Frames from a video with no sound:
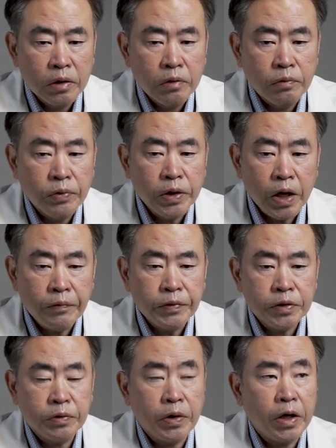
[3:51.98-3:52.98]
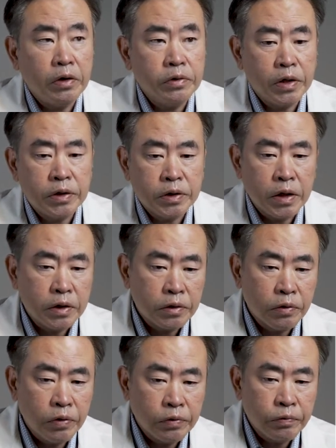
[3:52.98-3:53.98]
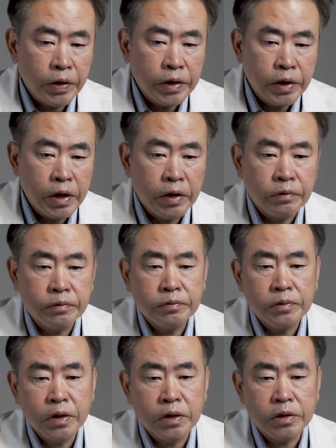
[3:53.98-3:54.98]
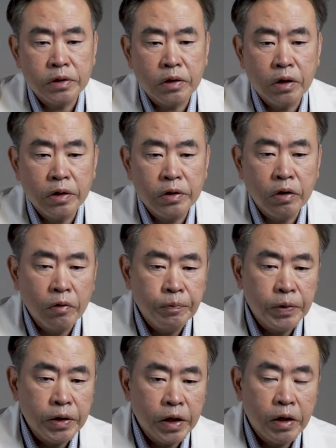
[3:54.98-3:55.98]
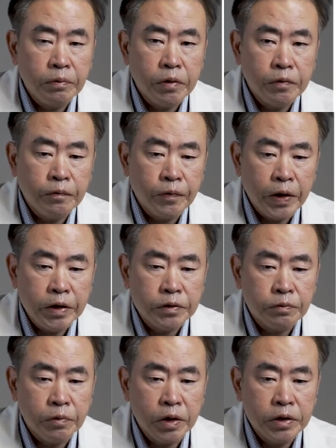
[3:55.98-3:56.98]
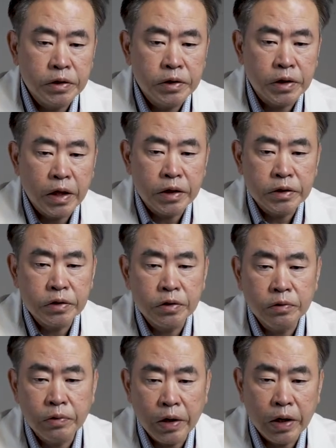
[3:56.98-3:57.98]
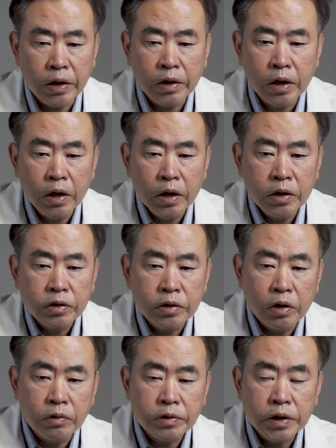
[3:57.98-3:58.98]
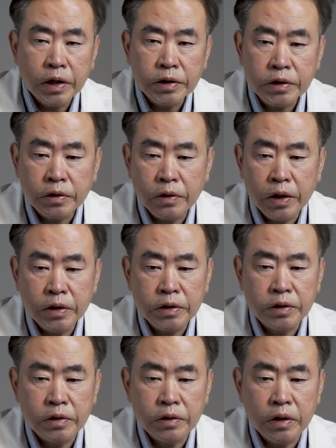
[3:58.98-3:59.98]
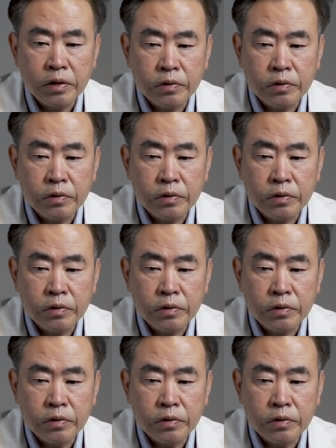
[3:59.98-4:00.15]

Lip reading: We have a trial that's ongoing right now. It's called an open label phase 1/2A dose escalation